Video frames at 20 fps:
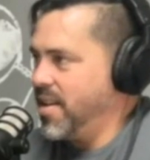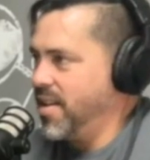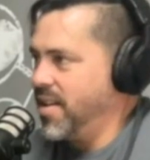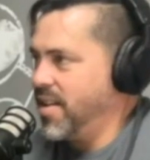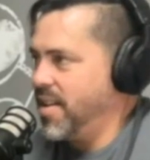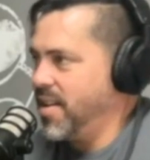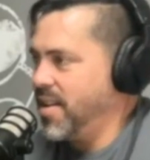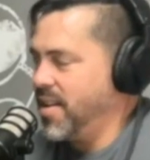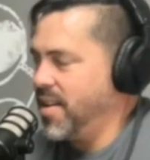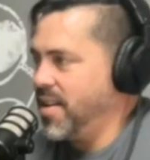
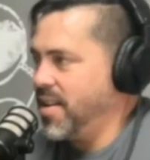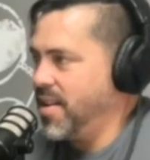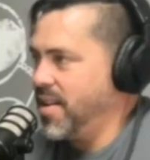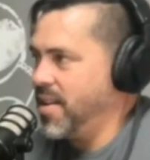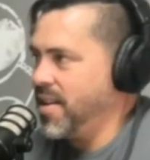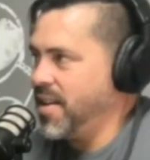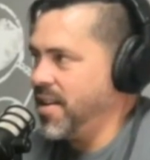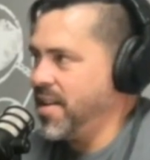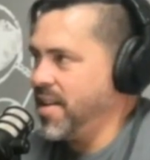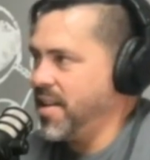
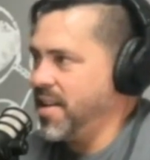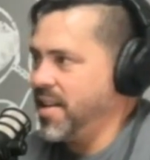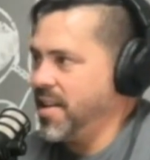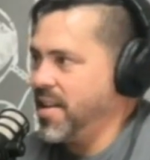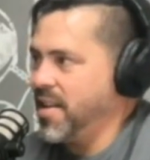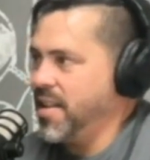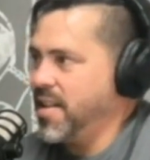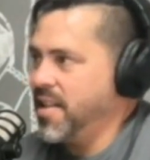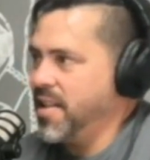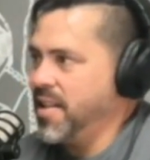
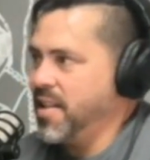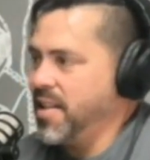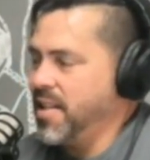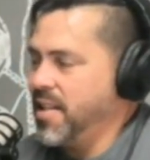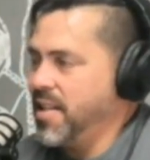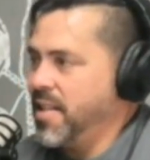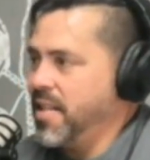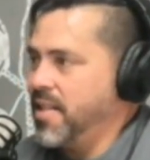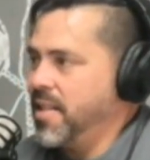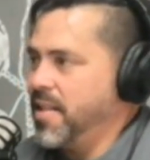
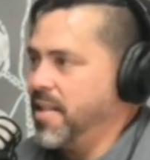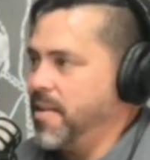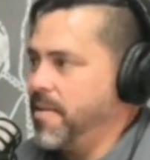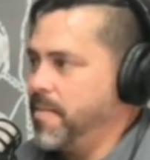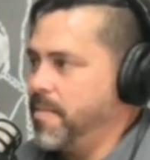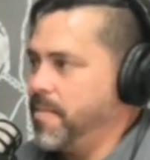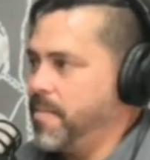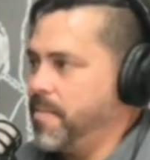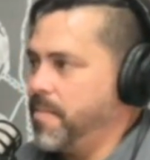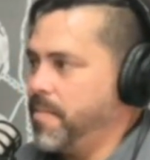
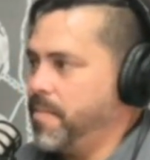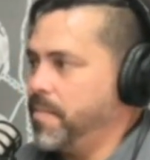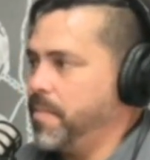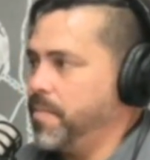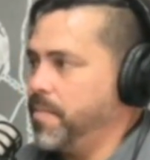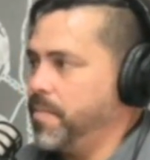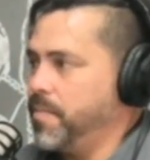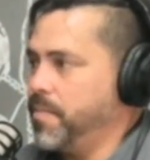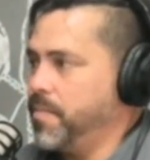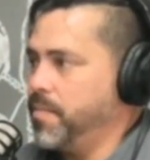
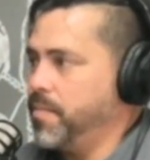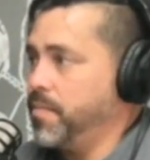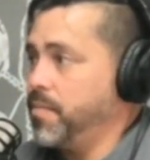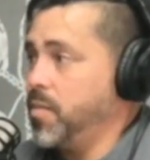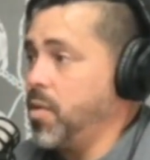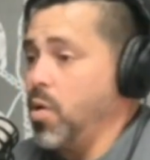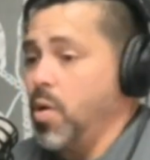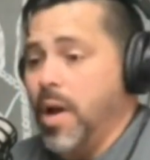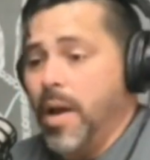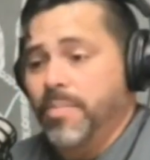
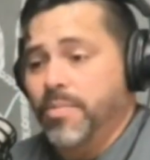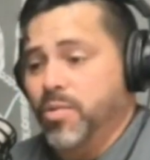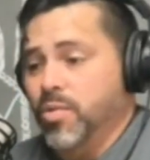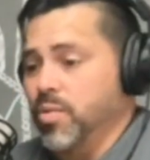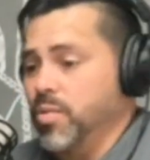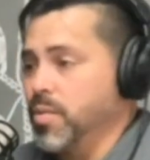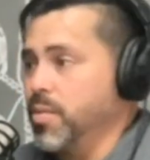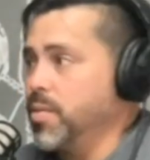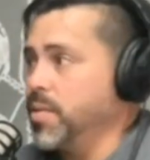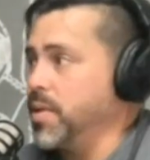
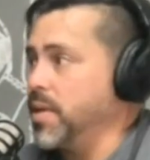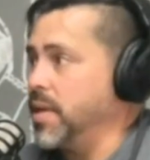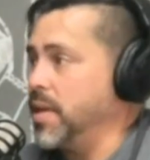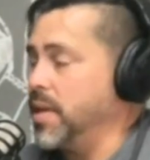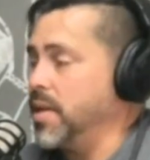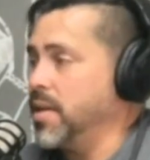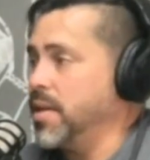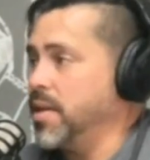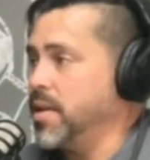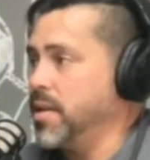
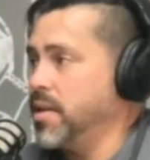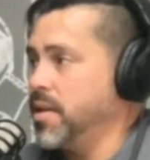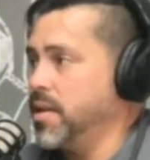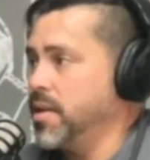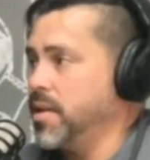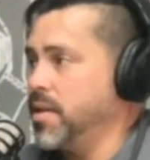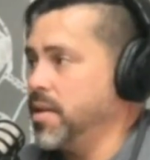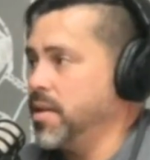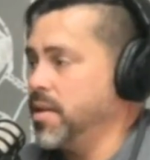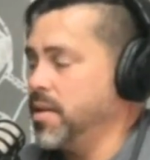
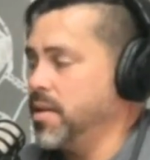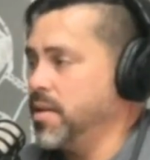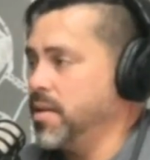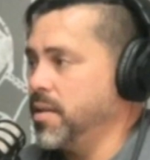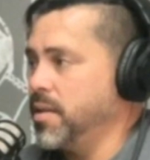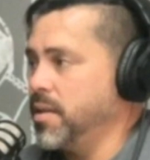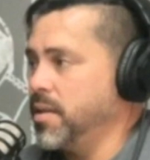This person isn't speaking.